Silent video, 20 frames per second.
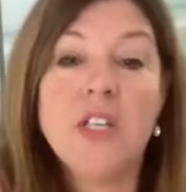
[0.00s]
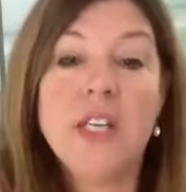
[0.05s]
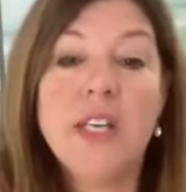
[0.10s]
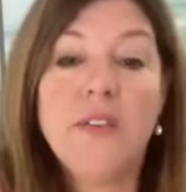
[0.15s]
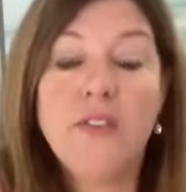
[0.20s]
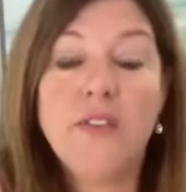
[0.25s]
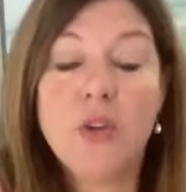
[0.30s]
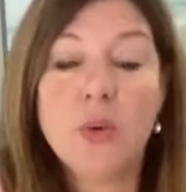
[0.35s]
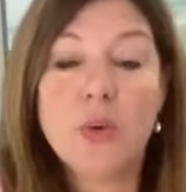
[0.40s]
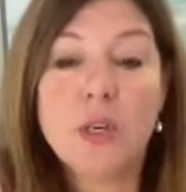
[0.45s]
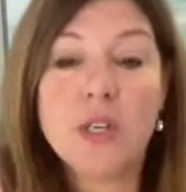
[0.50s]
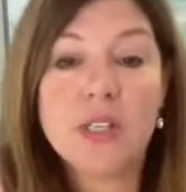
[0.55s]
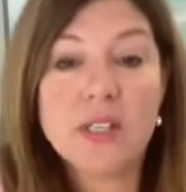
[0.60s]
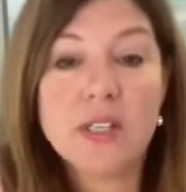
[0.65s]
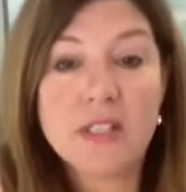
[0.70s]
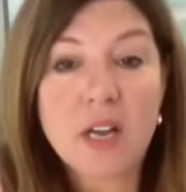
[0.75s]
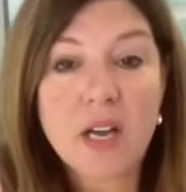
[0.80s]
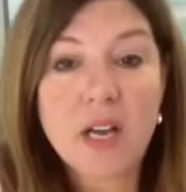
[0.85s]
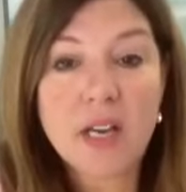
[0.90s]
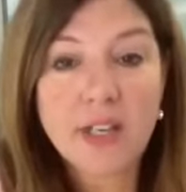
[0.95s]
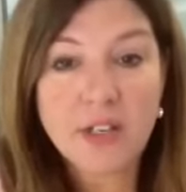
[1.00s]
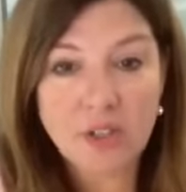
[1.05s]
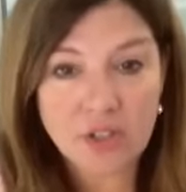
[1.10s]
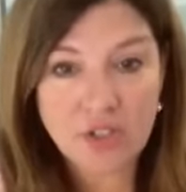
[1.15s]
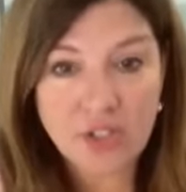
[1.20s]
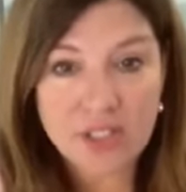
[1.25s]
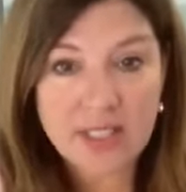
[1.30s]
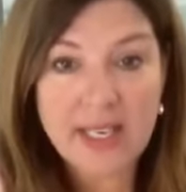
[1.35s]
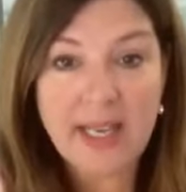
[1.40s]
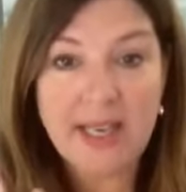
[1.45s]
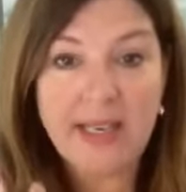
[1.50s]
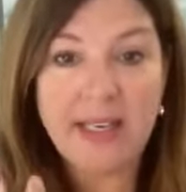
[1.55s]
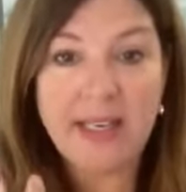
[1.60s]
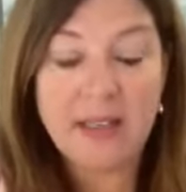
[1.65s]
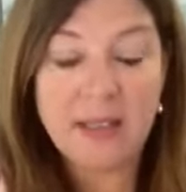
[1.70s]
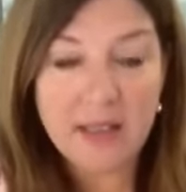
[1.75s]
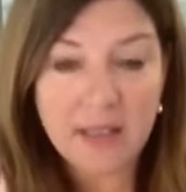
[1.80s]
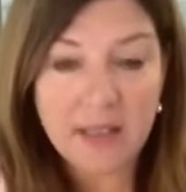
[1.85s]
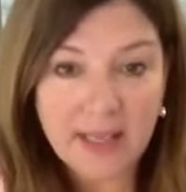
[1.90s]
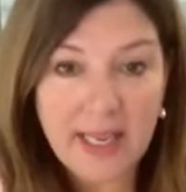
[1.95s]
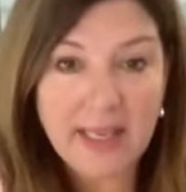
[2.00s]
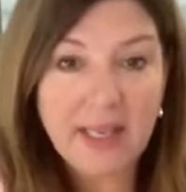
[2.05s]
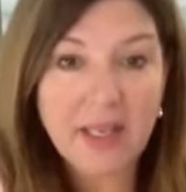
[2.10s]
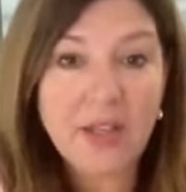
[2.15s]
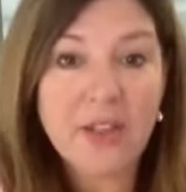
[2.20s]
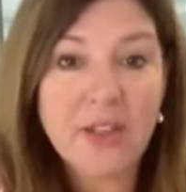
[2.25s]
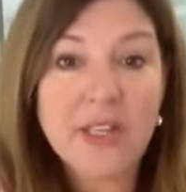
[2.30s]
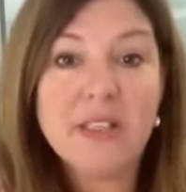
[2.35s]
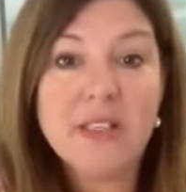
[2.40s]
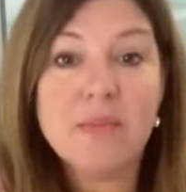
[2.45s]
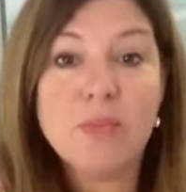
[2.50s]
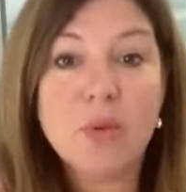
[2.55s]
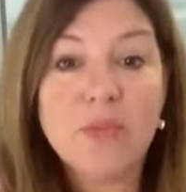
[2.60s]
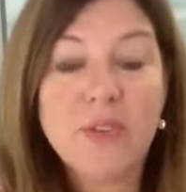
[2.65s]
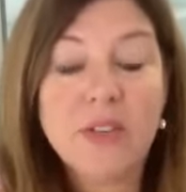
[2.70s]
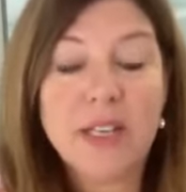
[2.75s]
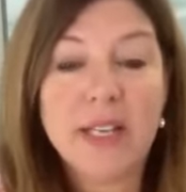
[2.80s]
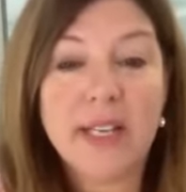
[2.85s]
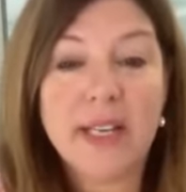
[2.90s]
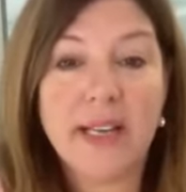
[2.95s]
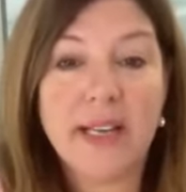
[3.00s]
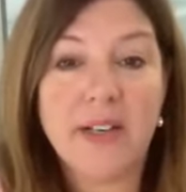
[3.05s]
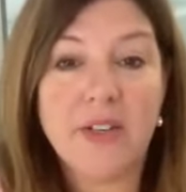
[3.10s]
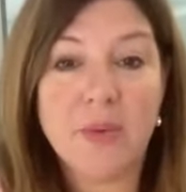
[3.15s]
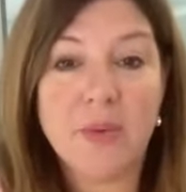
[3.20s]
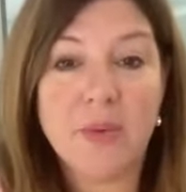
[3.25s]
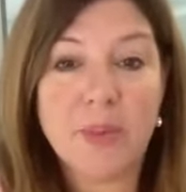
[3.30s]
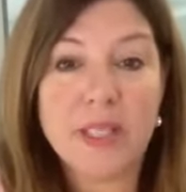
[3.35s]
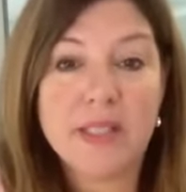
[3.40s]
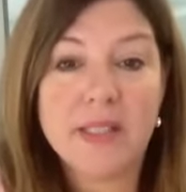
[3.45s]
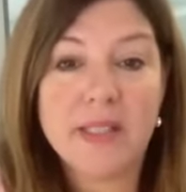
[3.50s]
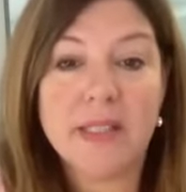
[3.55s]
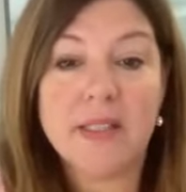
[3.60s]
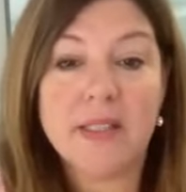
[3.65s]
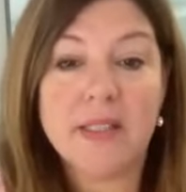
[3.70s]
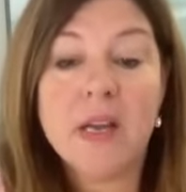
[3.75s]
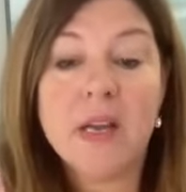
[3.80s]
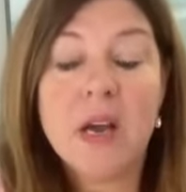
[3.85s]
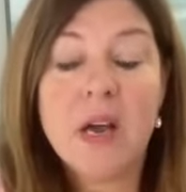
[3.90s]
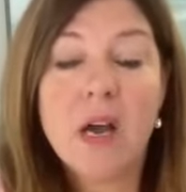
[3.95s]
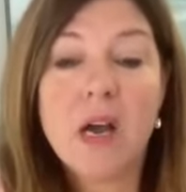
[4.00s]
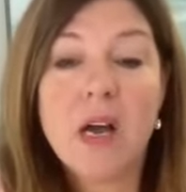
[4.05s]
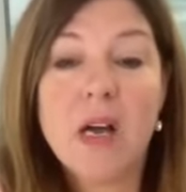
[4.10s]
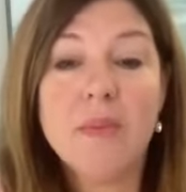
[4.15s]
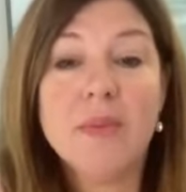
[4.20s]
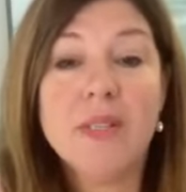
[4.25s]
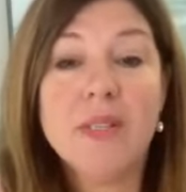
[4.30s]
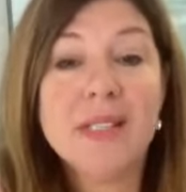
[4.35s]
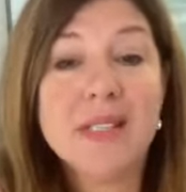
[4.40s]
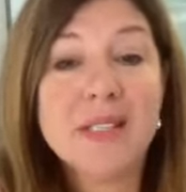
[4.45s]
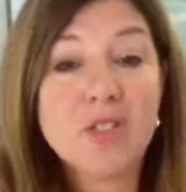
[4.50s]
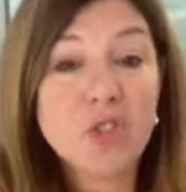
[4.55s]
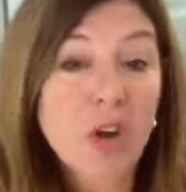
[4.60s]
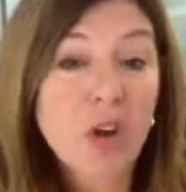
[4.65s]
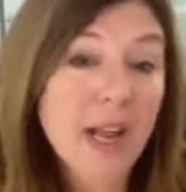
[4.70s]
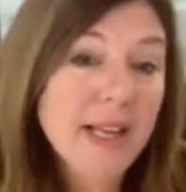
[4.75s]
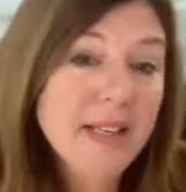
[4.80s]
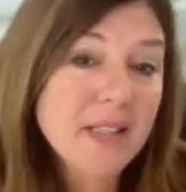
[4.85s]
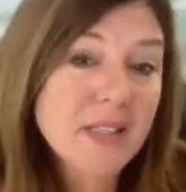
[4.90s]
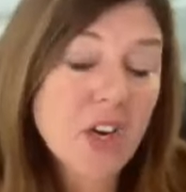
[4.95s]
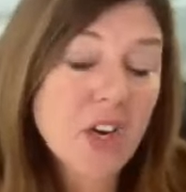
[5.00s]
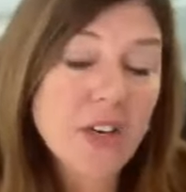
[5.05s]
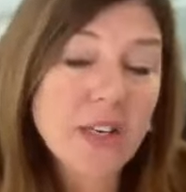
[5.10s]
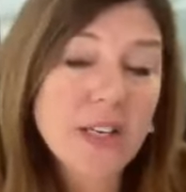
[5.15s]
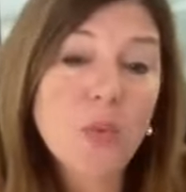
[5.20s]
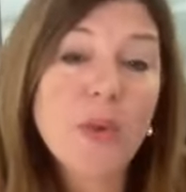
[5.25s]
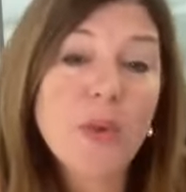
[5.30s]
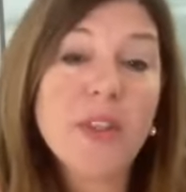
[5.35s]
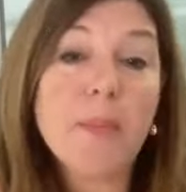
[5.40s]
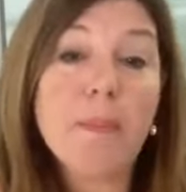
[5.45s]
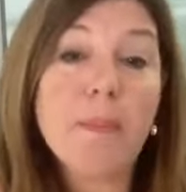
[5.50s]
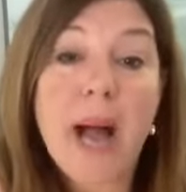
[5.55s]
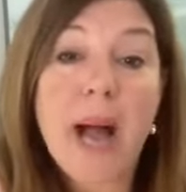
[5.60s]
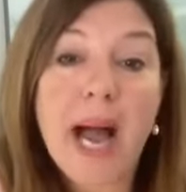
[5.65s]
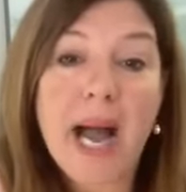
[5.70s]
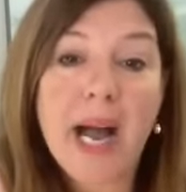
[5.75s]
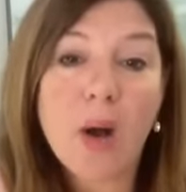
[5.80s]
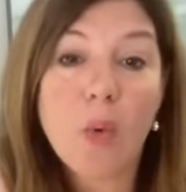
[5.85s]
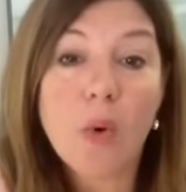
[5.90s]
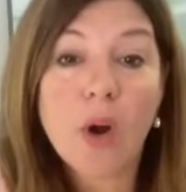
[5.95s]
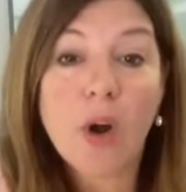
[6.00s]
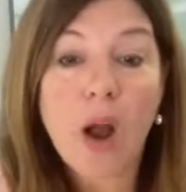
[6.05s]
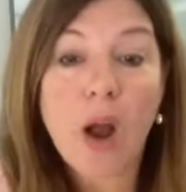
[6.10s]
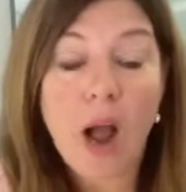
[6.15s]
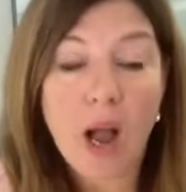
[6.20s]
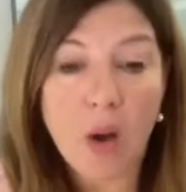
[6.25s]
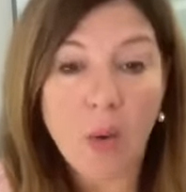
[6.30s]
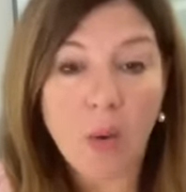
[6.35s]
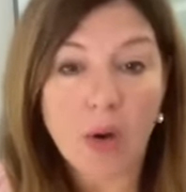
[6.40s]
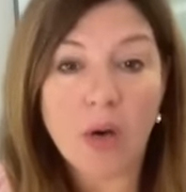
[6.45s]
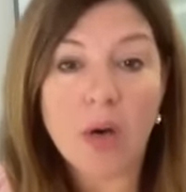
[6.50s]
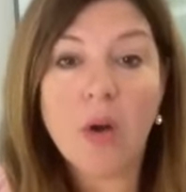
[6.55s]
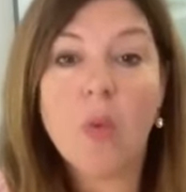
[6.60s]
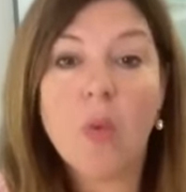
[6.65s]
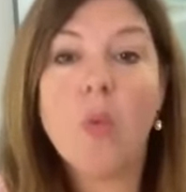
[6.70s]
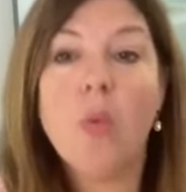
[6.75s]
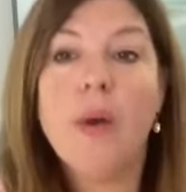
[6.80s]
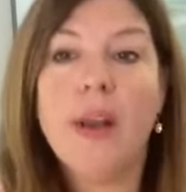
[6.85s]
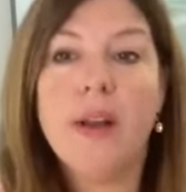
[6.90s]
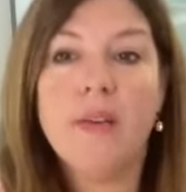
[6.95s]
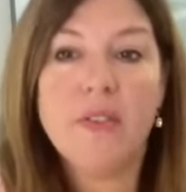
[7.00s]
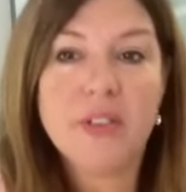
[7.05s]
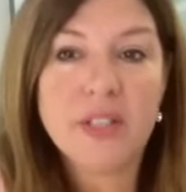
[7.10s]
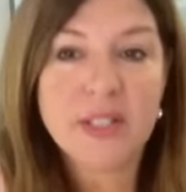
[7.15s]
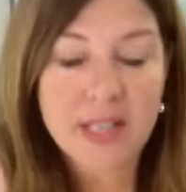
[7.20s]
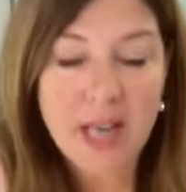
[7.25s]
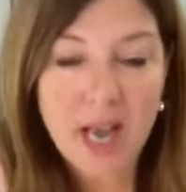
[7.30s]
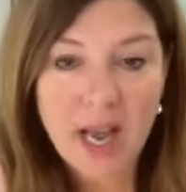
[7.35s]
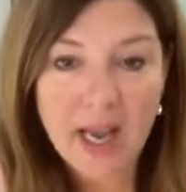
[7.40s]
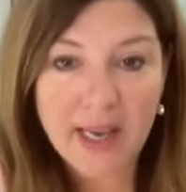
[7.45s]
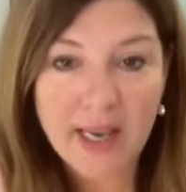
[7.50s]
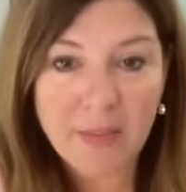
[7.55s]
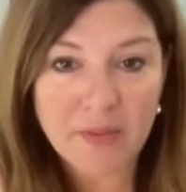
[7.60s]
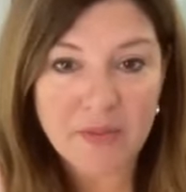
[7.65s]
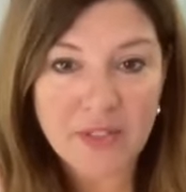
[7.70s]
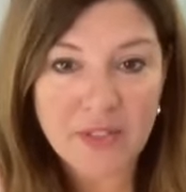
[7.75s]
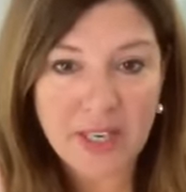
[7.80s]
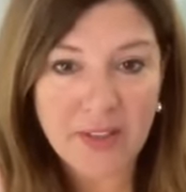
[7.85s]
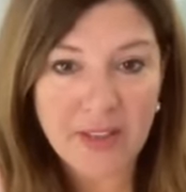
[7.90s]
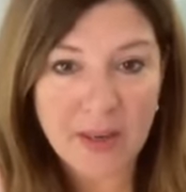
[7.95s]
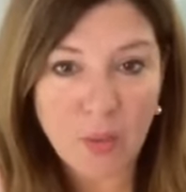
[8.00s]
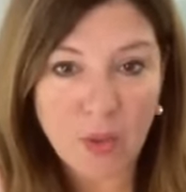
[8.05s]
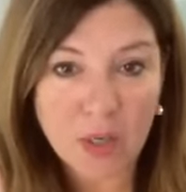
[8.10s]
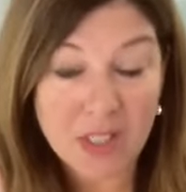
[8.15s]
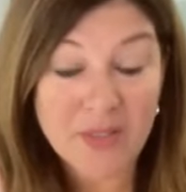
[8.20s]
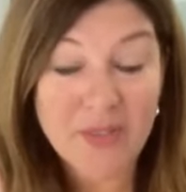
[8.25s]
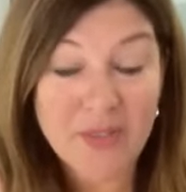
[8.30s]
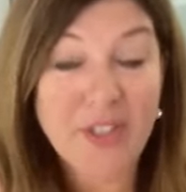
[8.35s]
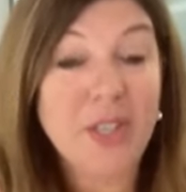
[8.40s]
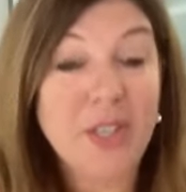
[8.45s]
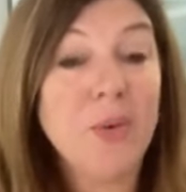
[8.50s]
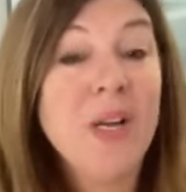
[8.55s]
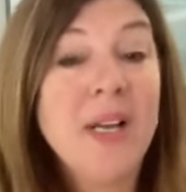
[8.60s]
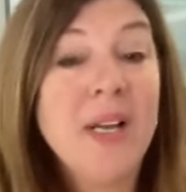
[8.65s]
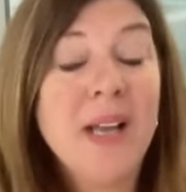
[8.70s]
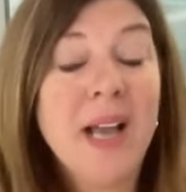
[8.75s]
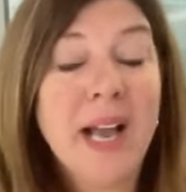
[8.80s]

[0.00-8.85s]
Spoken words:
if you're stuck and you're just getting things moving again in your business, try starting with a power hour, whatever the time of day that works for you.